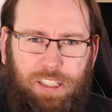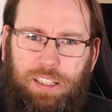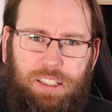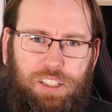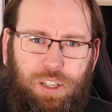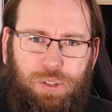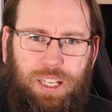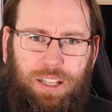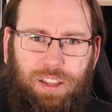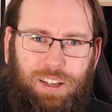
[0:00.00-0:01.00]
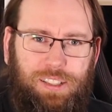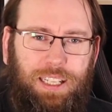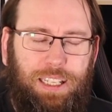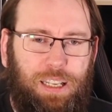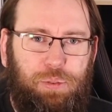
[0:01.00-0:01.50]
it's Tuesday and
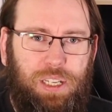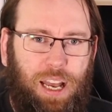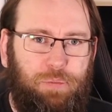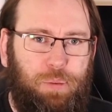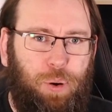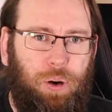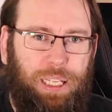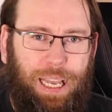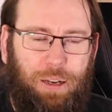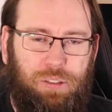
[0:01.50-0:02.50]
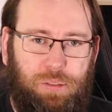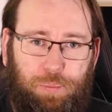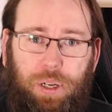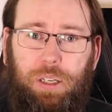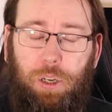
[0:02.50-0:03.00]
Thursday, Gibson have been putting out some
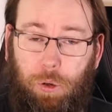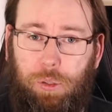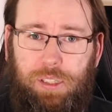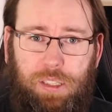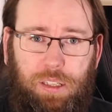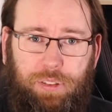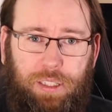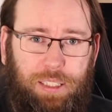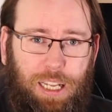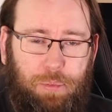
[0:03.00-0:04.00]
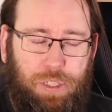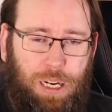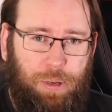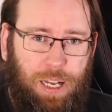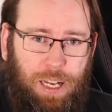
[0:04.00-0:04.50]
pretty cool stuff on the demo
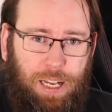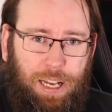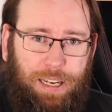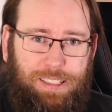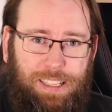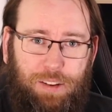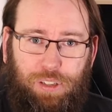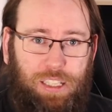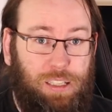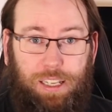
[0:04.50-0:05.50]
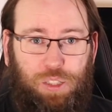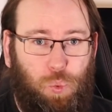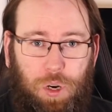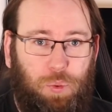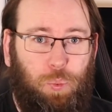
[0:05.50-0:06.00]
shop. And it's definitely, it's
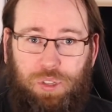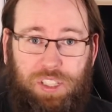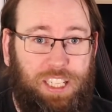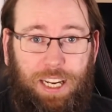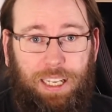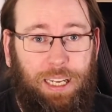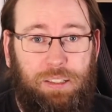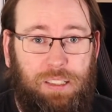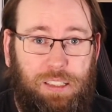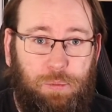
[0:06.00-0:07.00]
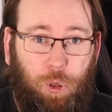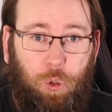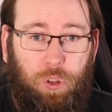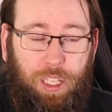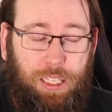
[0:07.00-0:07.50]
worth just checking out to see some
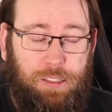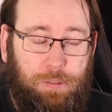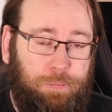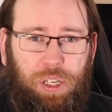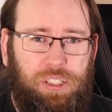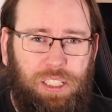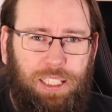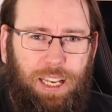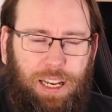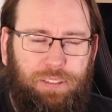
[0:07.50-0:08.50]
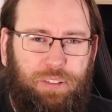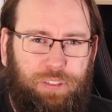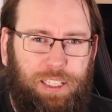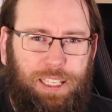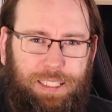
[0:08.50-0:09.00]
cool things. Personally, I have a
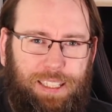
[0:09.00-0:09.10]
feeling, and